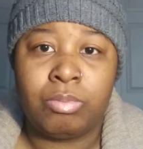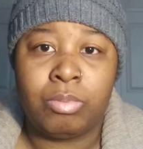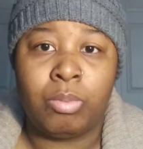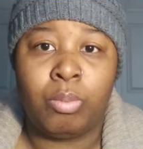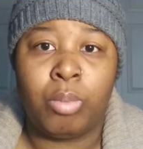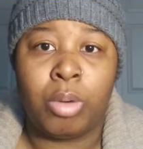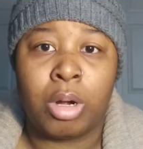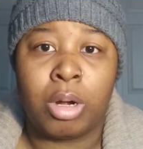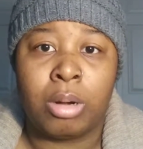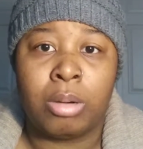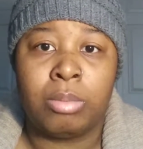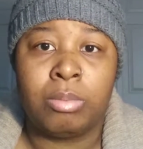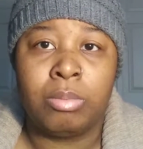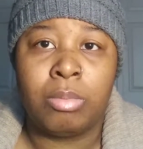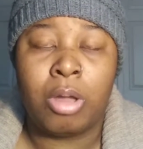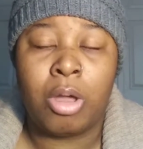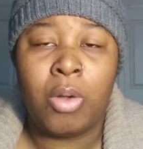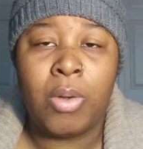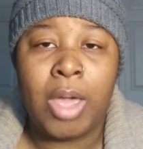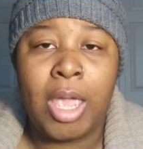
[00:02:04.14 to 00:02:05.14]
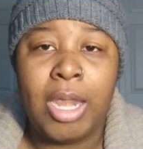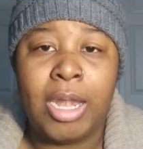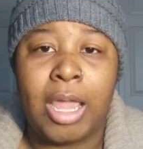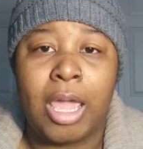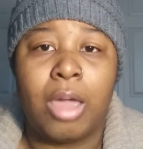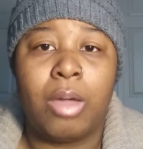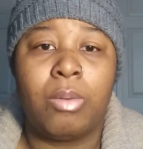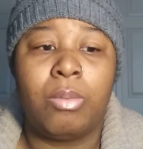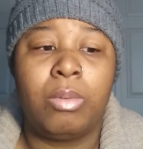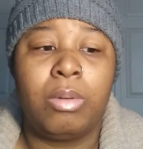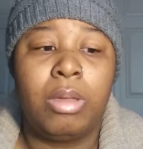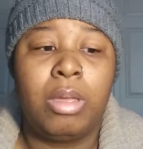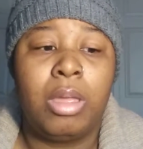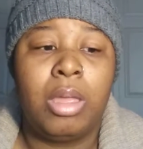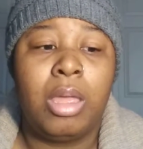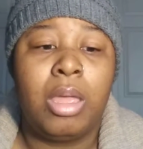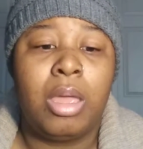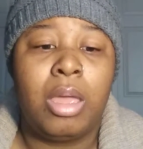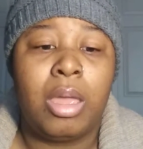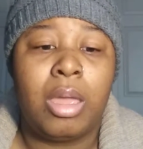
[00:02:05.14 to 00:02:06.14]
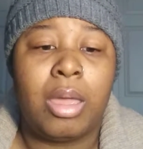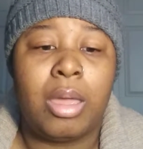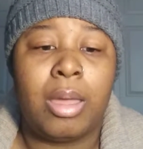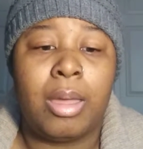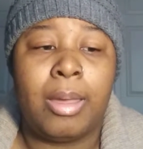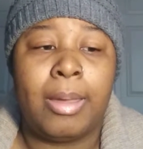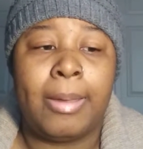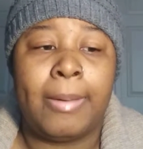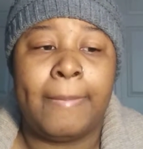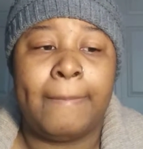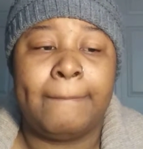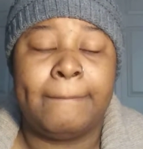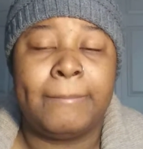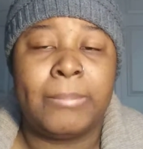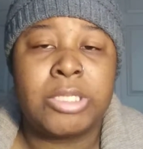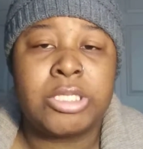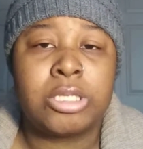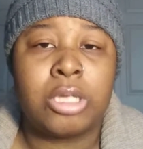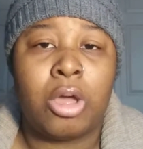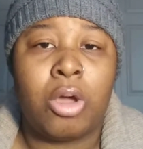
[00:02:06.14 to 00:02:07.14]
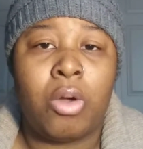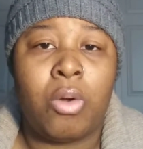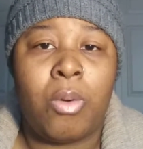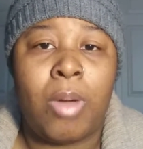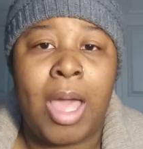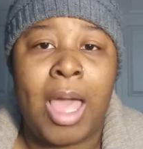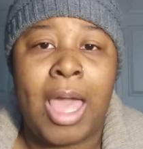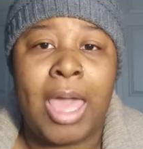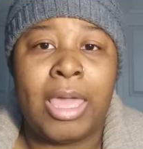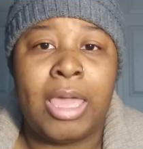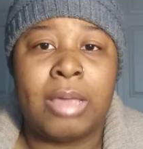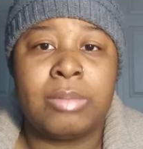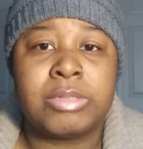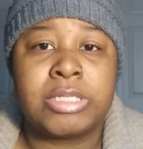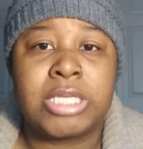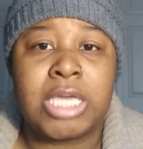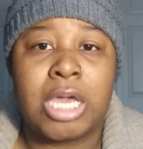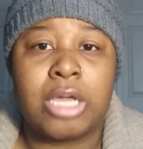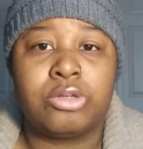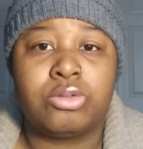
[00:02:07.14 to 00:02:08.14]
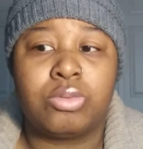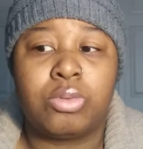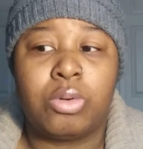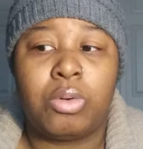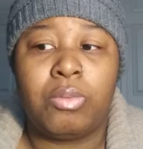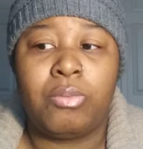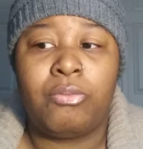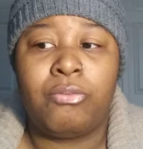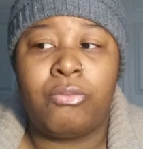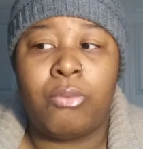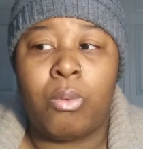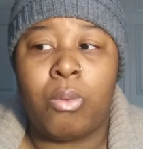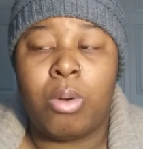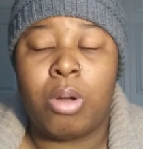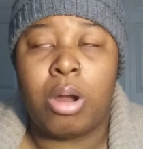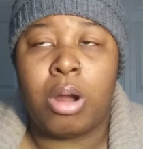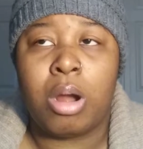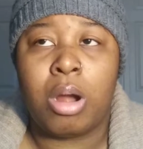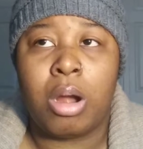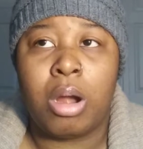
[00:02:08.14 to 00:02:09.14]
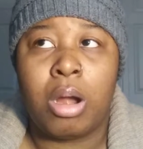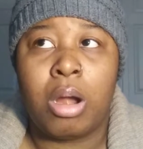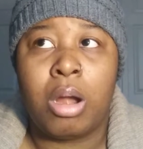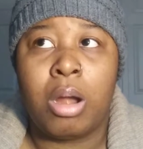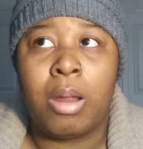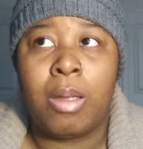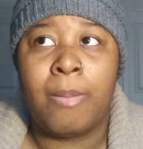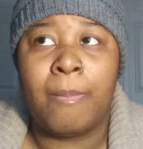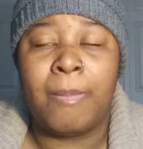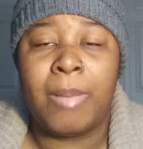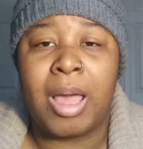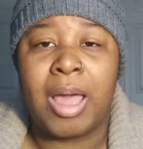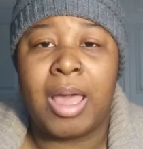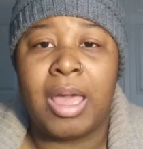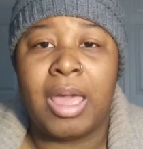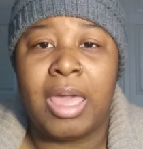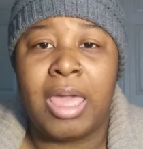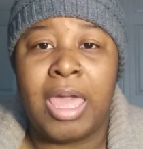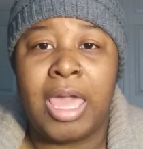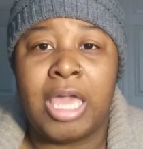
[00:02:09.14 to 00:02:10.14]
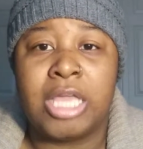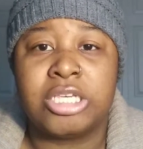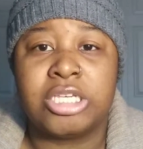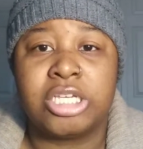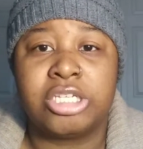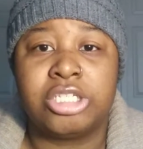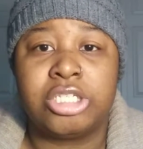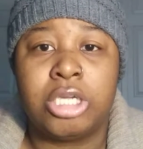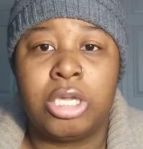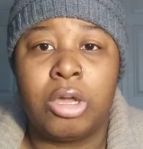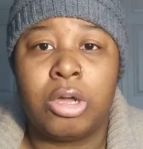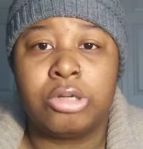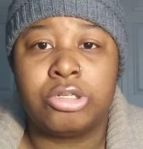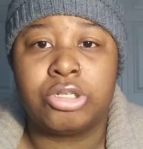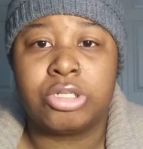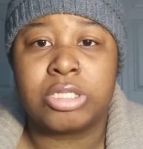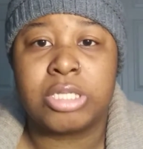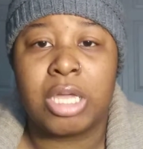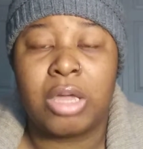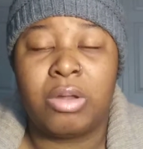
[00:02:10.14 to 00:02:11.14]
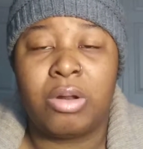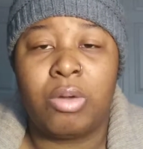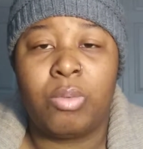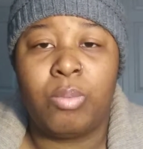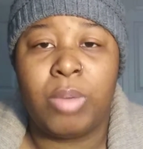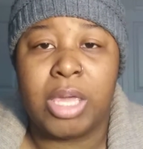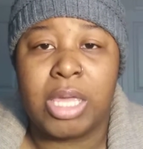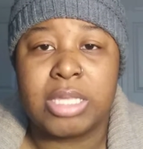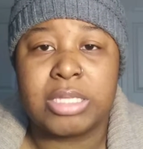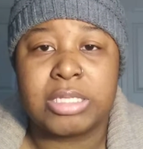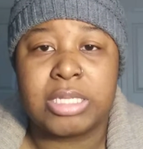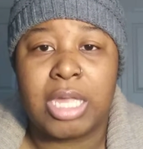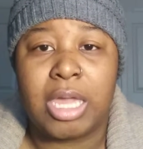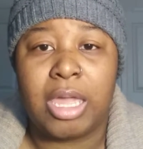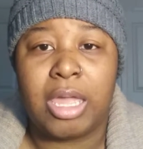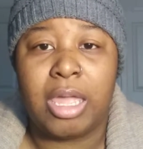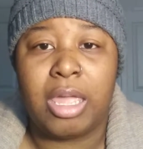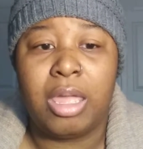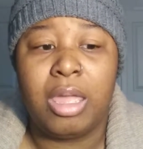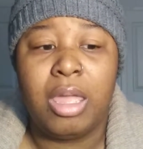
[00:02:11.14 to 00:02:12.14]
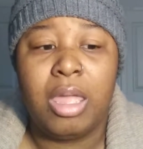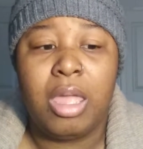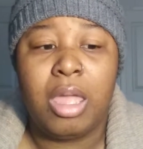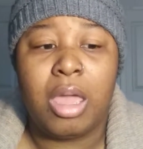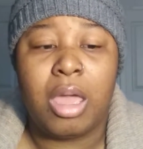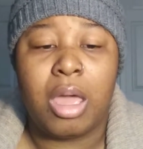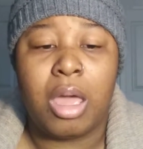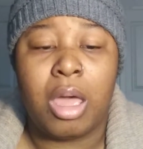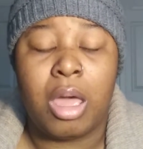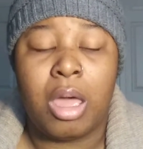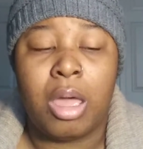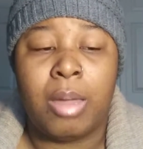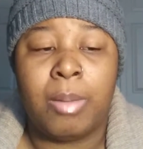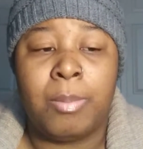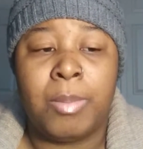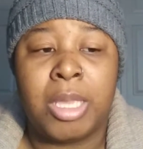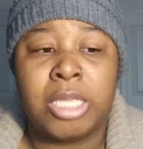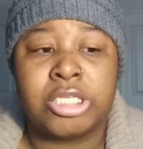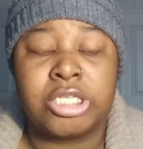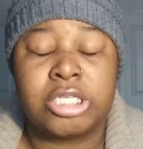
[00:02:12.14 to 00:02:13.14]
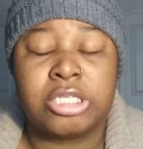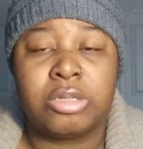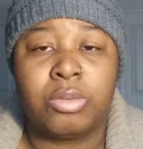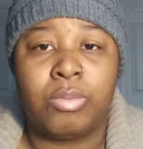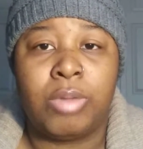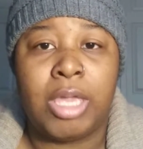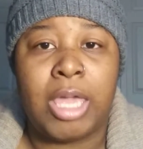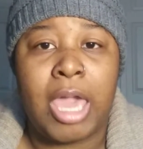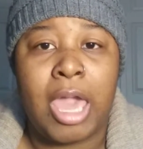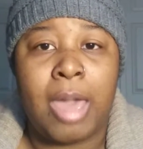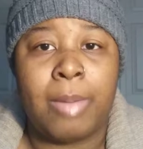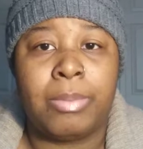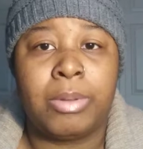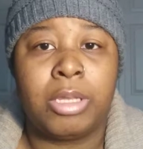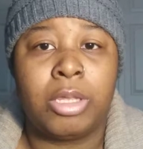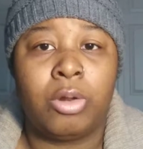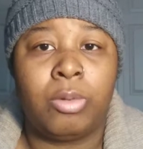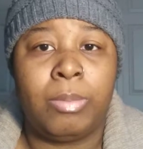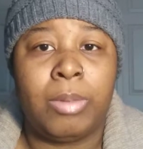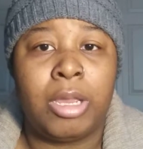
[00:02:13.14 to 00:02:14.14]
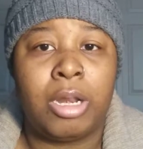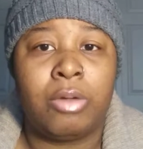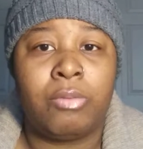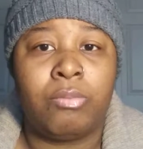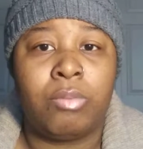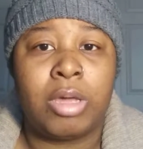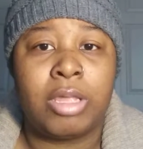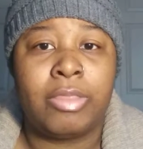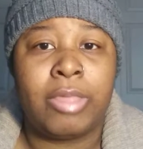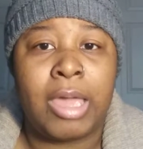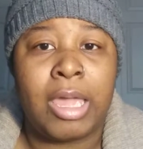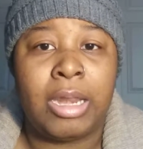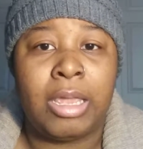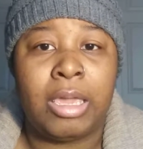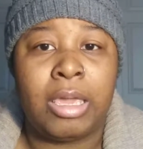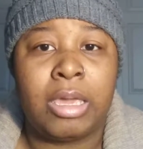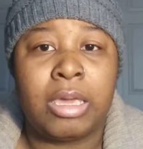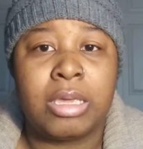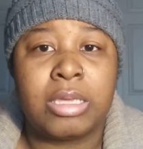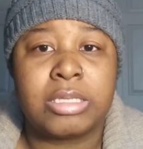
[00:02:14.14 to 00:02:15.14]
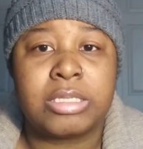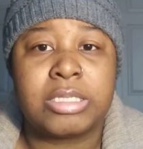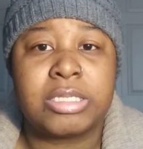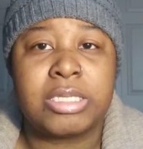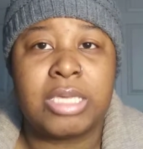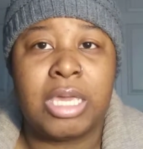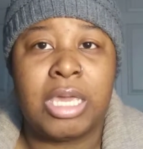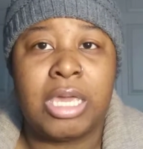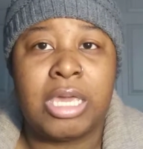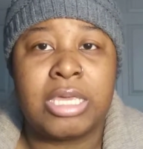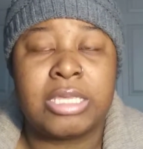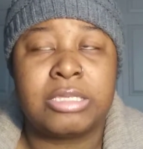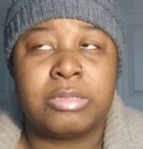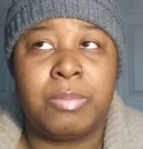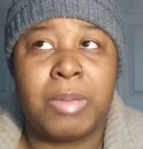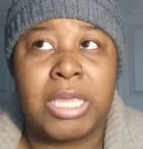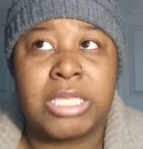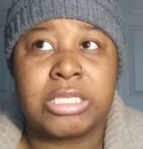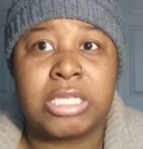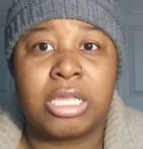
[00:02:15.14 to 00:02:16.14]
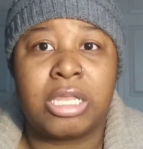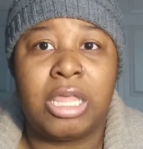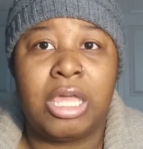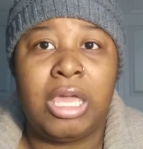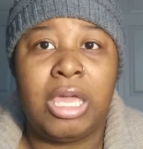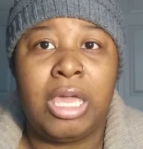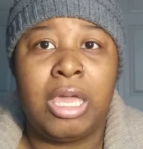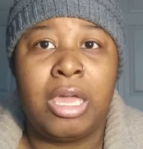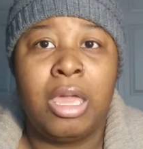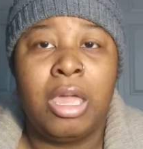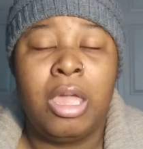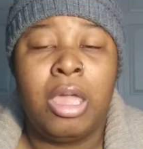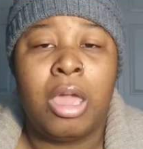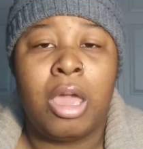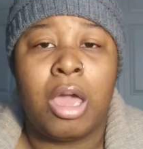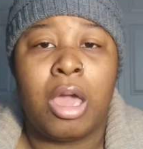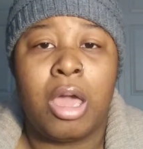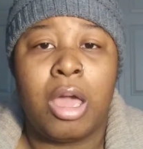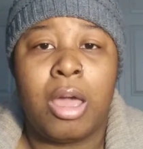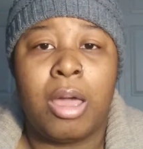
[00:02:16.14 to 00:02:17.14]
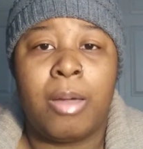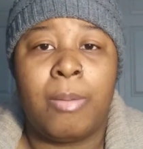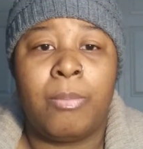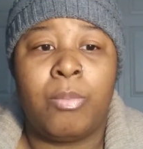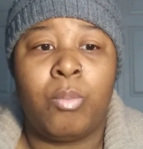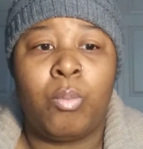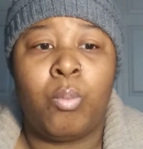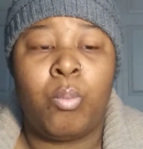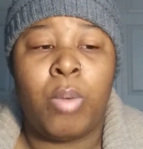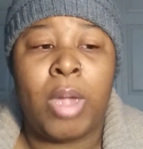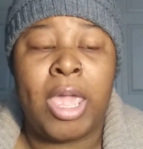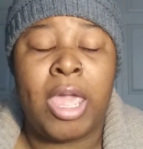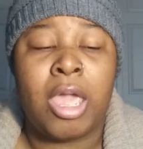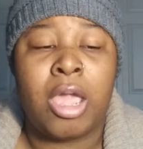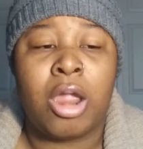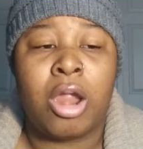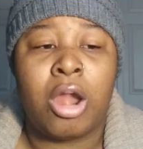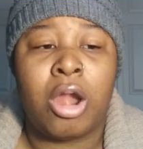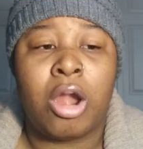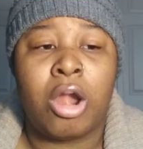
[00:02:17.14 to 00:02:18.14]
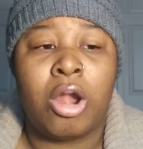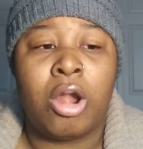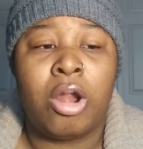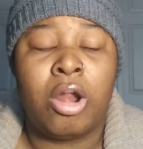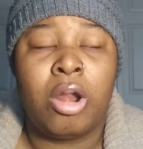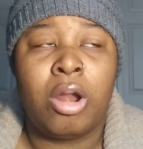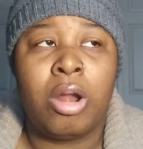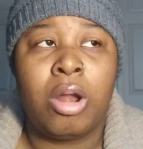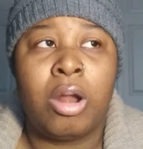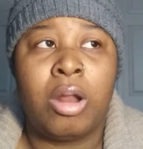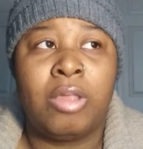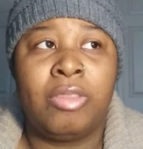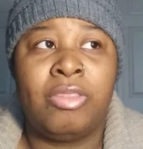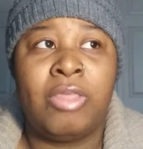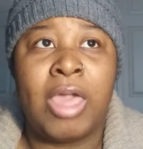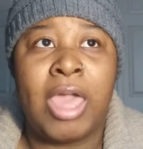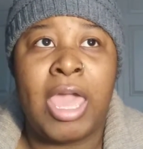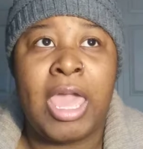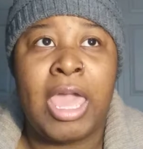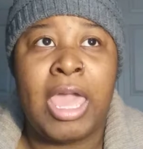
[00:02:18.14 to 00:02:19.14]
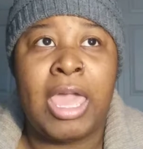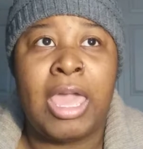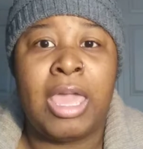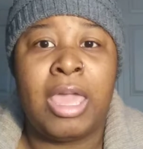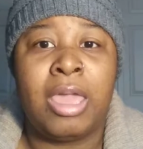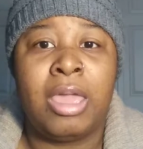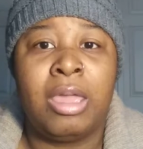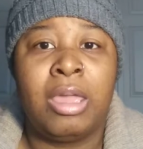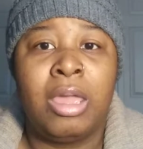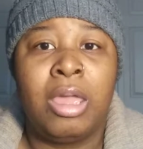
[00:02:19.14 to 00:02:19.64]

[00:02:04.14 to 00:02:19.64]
we're okay now. So I am scheduled for my HSG ultrasound on Wednesday. And just to recap a little bit of what that is basically where they